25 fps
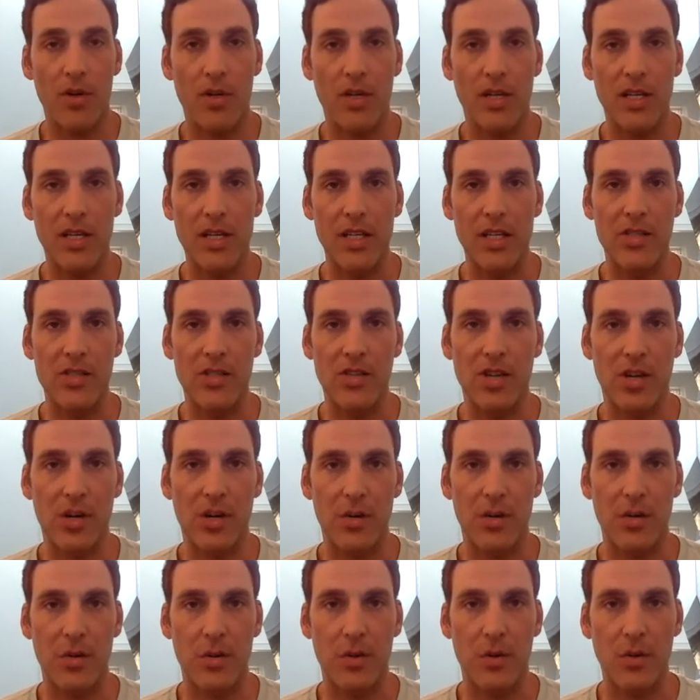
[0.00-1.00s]
I need to share it with
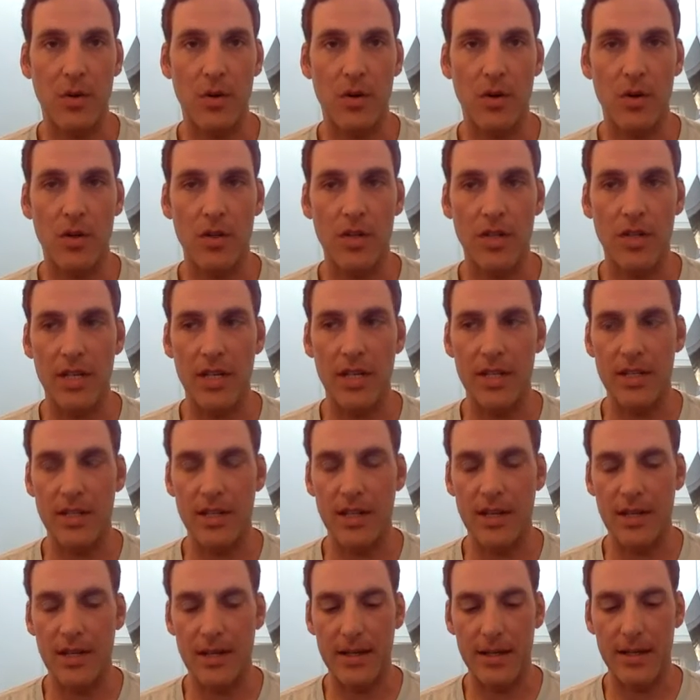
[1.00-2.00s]
the world. And
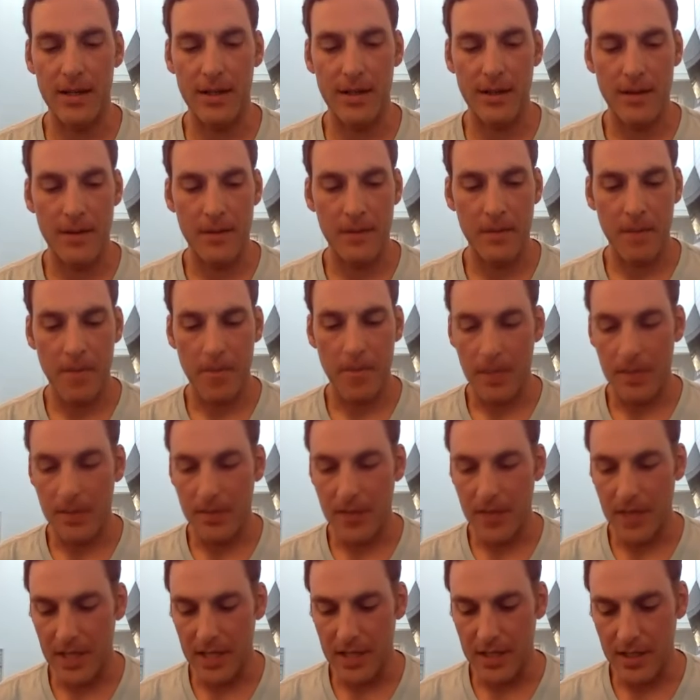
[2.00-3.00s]

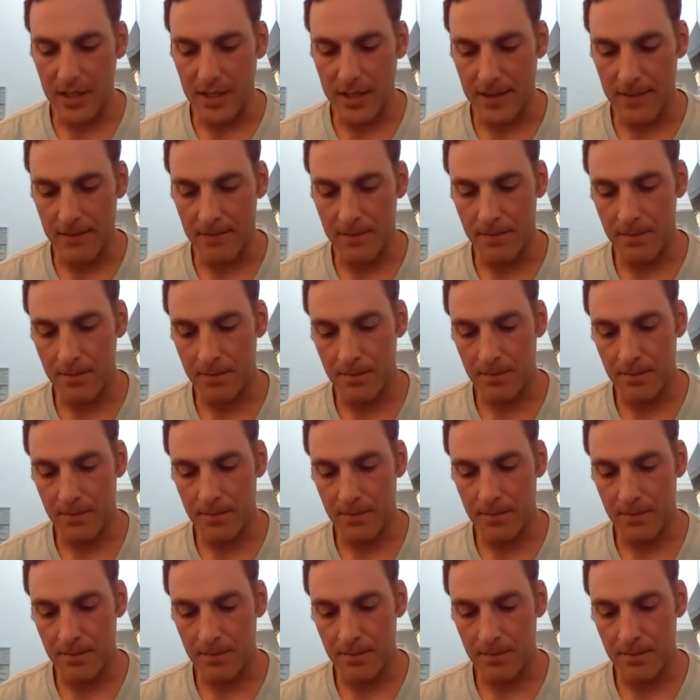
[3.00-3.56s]
then a